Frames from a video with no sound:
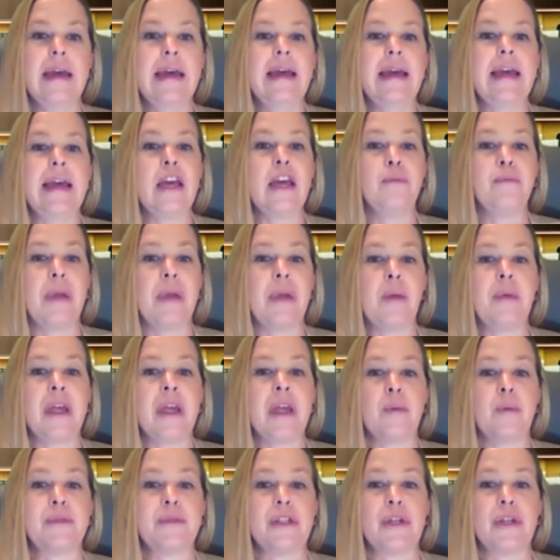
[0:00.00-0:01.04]
It may be
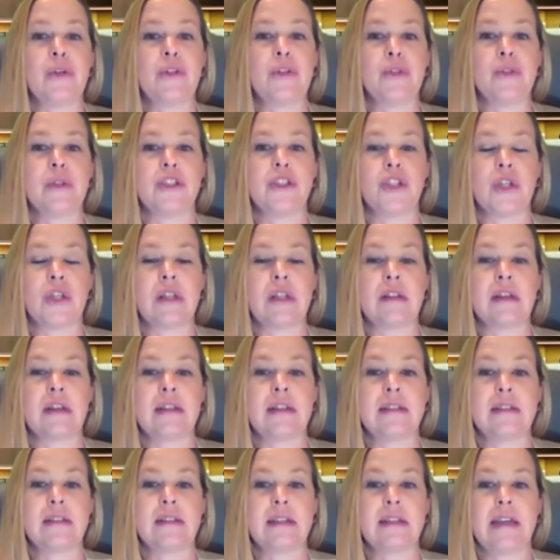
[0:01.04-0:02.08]
up to you to ensure the
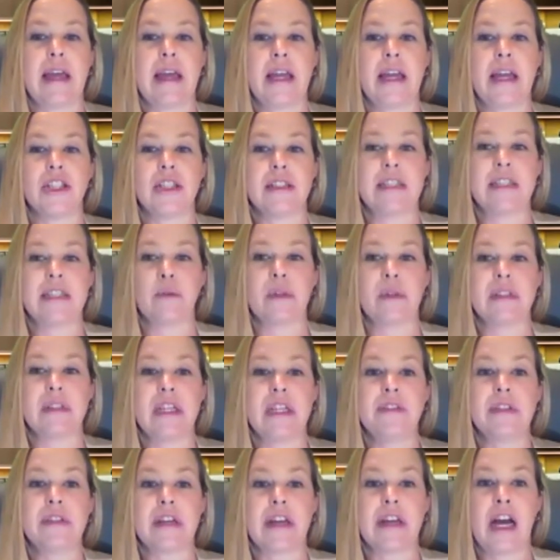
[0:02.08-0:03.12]
licensing agency
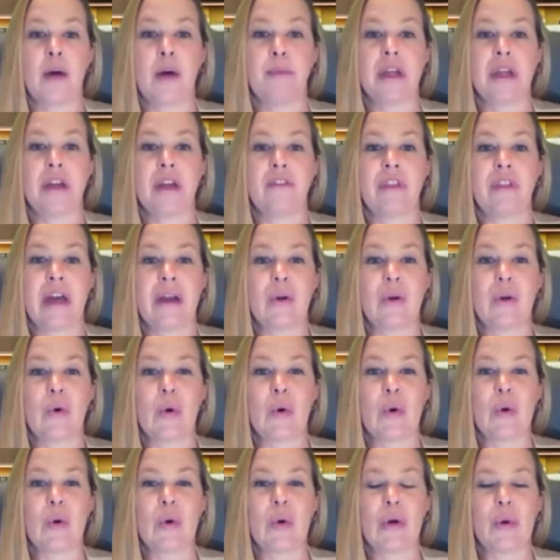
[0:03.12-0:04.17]
receives a copy of that
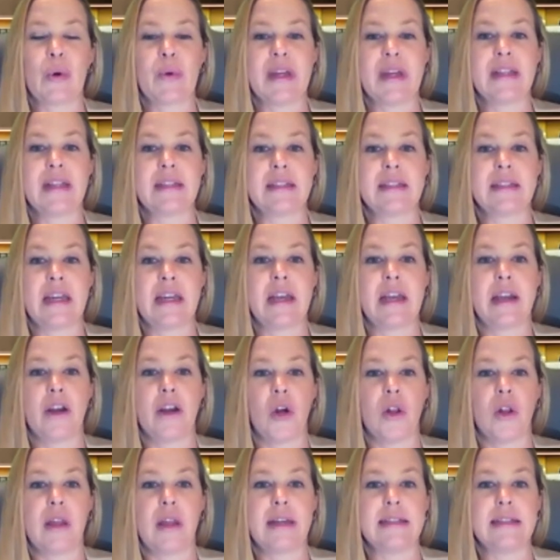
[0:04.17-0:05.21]
court order reinstating
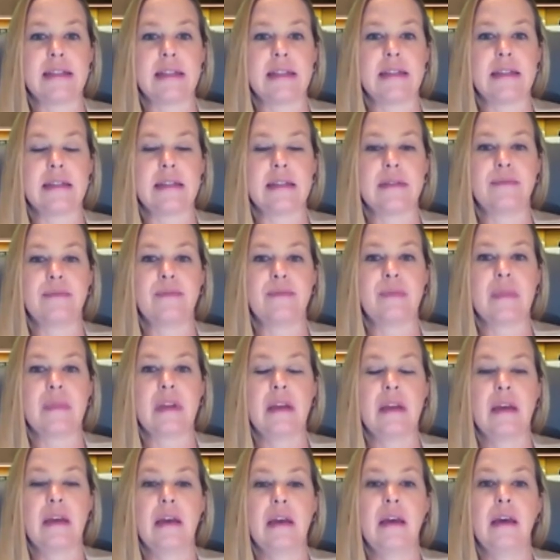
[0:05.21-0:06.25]
your license.
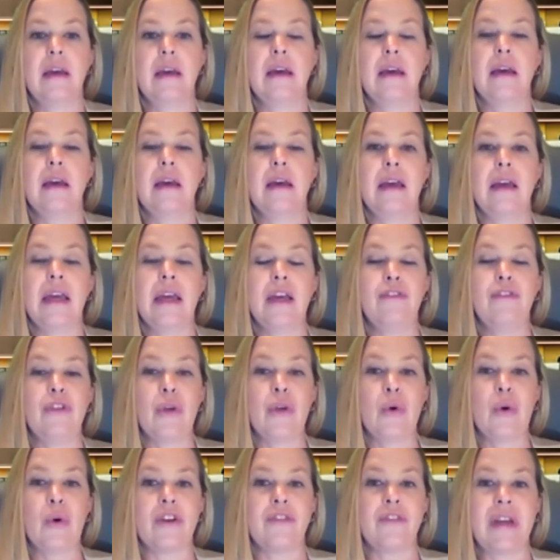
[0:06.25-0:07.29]
If
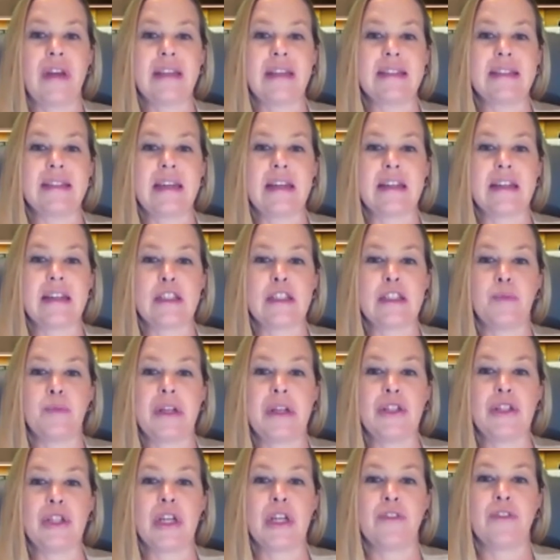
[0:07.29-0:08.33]
you are facing
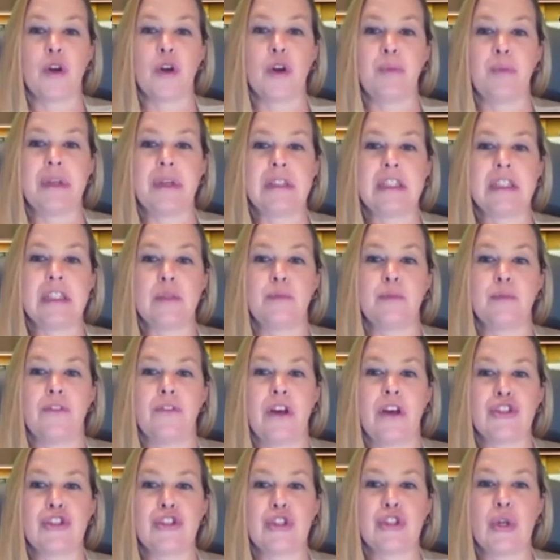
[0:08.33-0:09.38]
suspension of your business,
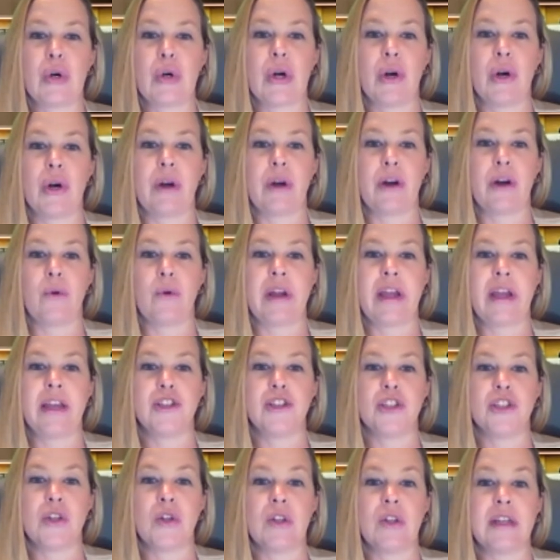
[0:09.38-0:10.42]
professional, or
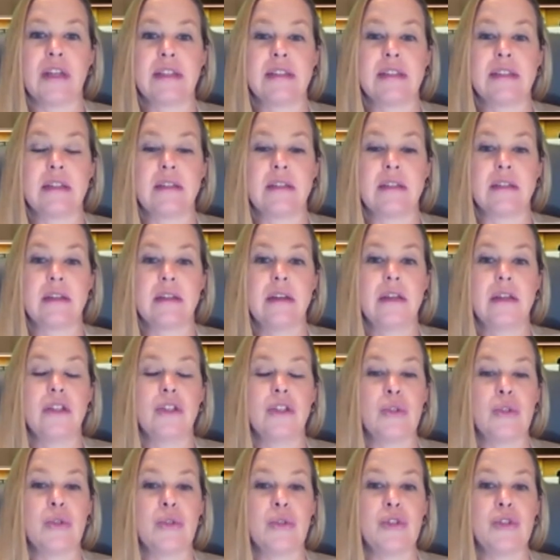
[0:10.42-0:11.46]
recreational license
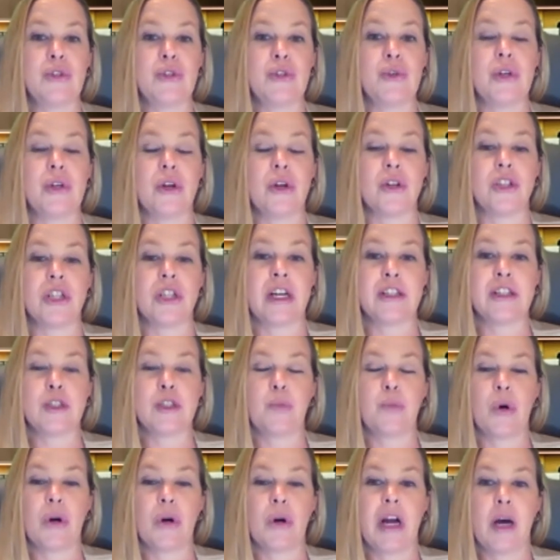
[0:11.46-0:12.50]
due to your child
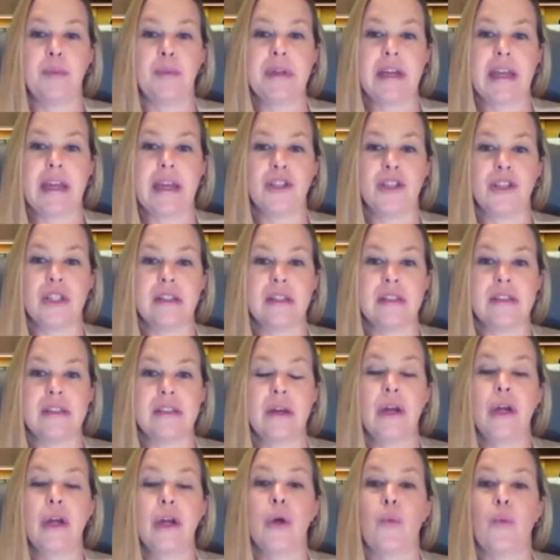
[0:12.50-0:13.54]
support obligations,
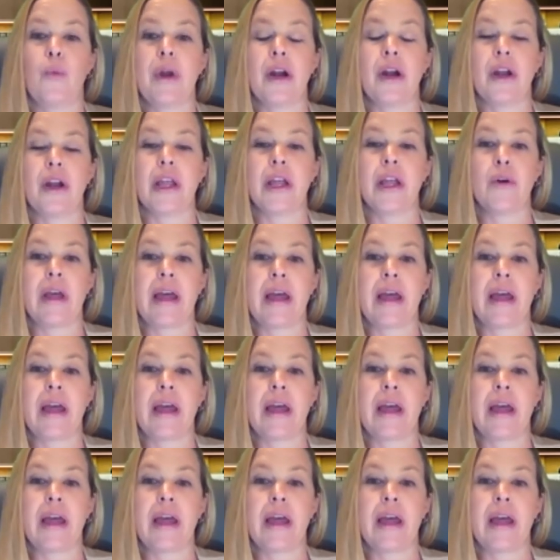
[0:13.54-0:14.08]
we are here to